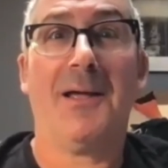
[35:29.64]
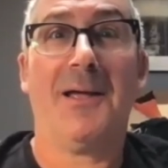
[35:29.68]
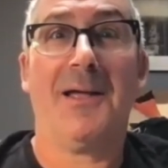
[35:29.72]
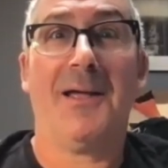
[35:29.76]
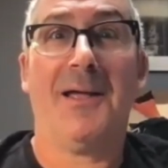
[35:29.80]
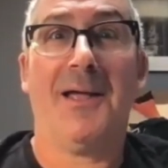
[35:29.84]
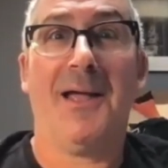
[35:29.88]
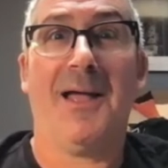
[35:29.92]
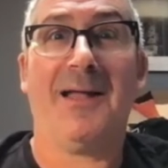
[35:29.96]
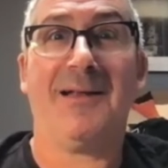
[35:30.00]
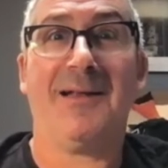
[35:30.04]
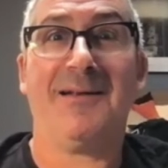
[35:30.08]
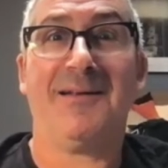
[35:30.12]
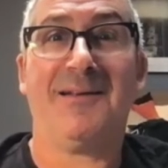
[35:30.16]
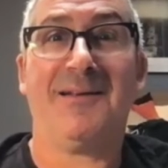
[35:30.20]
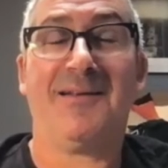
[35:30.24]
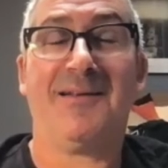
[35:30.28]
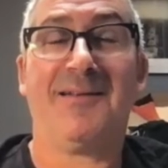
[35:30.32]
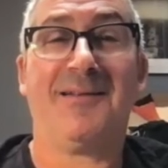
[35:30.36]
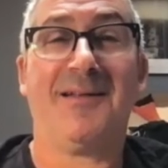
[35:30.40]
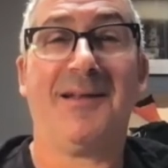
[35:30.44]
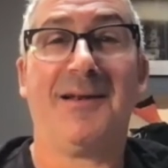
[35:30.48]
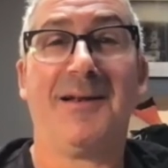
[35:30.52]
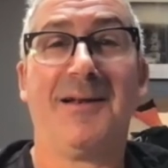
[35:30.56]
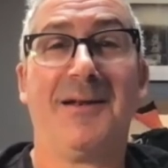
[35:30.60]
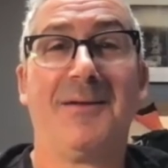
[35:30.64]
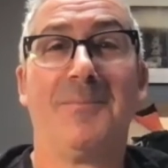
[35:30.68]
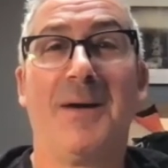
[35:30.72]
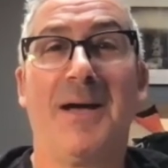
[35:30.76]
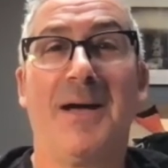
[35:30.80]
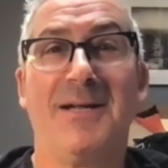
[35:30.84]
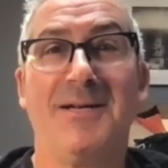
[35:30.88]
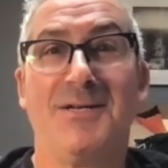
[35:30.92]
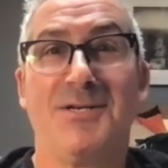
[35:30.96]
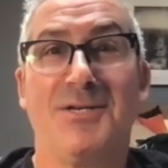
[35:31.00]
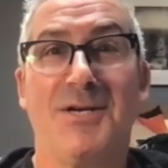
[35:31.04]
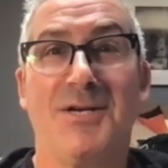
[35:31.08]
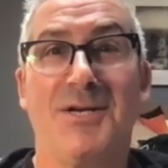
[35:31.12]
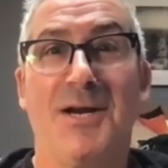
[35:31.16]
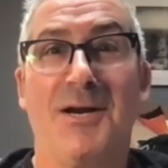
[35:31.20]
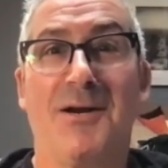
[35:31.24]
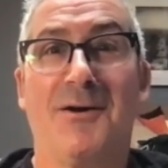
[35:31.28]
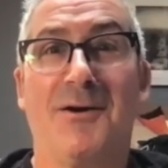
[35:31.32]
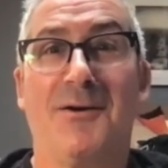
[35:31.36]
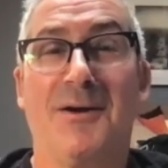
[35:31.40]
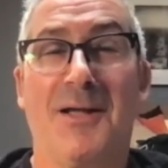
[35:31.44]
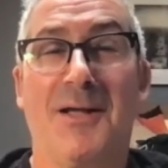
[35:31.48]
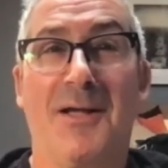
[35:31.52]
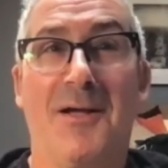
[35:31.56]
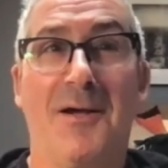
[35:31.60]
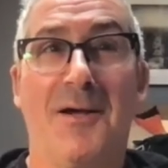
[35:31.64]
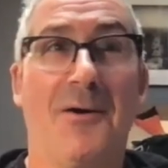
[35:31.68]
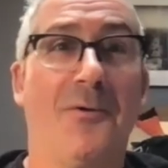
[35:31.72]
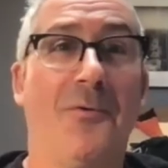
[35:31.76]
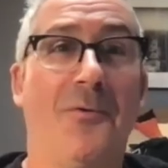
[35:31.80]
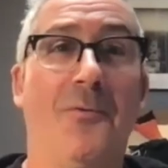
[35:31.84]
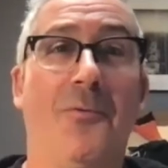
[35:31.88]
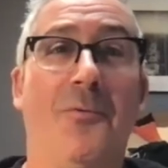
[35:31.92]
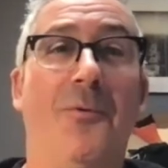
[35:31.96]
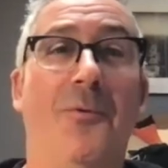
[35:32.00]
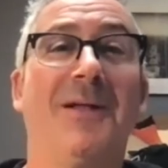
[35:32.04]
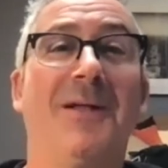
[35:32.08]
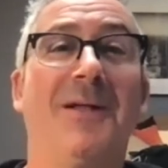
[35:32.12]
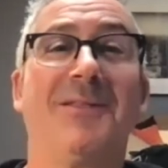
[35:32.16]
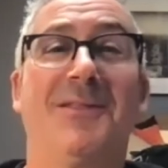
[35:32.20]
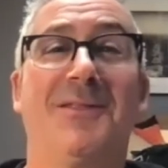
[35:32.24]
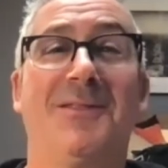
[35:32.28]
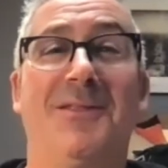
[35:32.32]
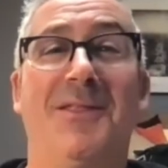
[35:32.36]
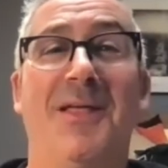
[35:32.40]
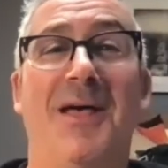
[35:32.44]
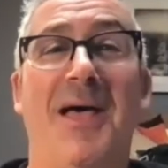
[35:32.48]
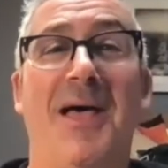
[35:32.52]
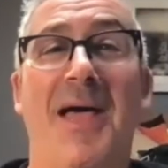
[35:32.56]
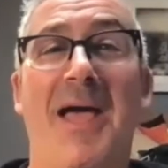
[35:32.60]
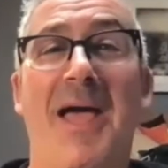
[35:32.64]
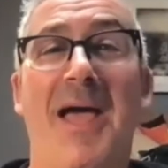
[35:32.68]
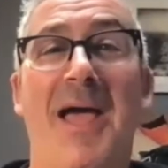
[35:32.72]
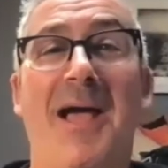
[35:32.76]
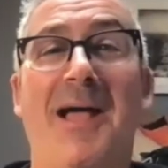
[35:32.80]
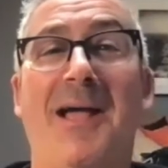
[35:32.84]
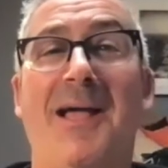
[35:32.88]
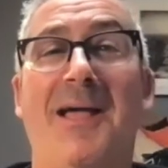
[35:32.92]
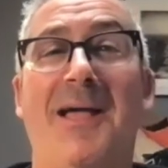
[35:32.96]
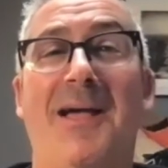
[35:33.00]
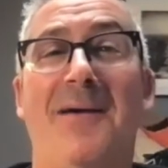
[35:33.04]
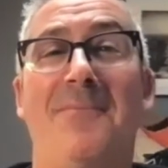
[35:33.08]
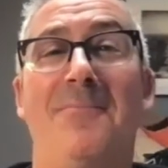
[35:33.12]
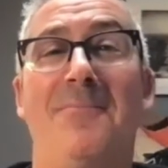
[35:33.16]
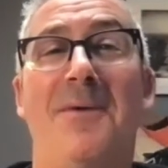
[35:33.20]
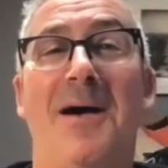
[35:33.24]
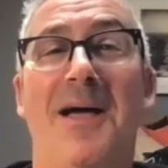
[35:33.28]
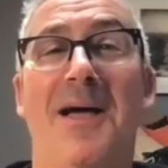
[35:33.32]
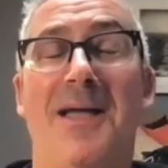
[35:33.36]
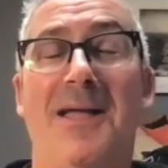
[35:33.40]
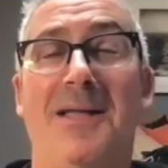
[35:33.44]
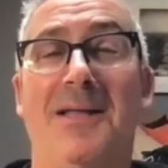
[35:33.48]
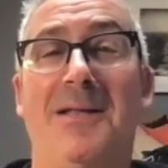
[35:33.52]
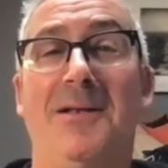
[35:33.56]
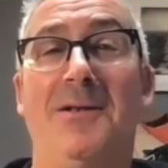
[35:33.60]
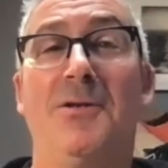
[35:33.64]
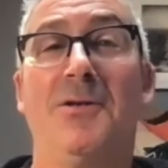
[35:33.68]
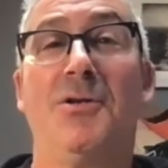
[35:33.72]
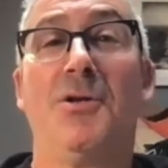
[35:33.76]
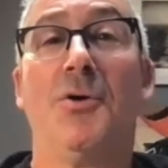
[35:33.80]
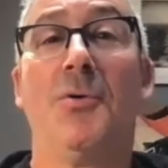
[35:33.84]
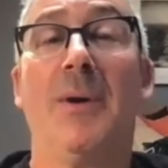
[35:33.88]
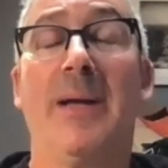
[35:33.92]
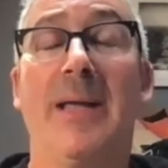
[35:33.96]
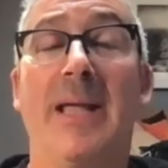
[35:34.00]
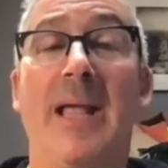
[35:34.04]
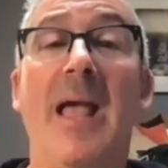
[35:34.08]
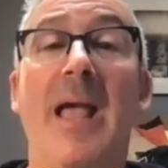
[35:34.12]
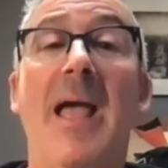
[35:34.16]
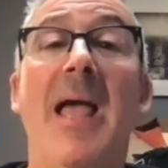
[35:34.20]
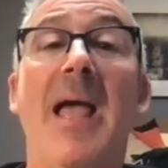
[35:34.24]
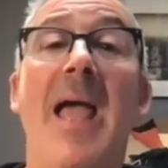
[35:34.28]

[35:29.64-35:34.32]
and sit in my chair and go, "What the heck am I doing?"